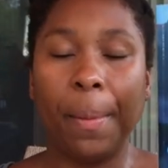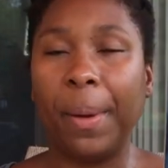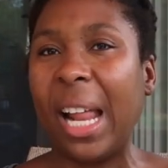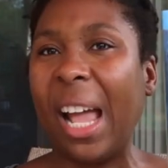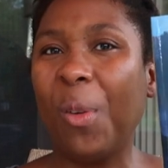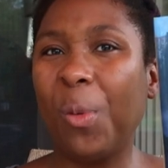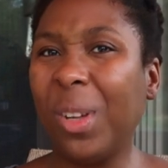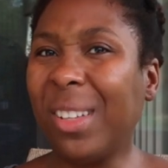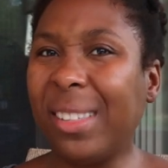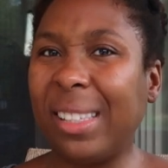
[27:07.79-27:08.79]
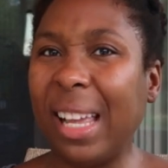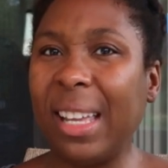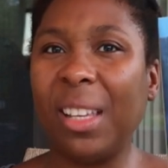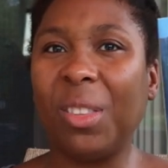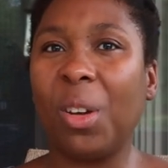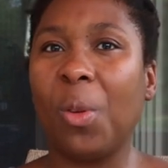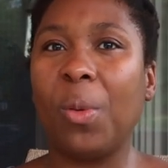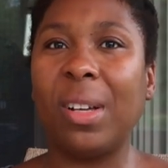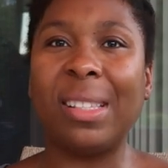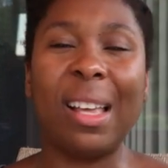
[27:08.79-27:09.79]
but I will say that there
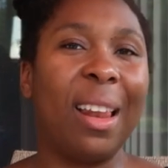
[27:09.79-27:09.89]
was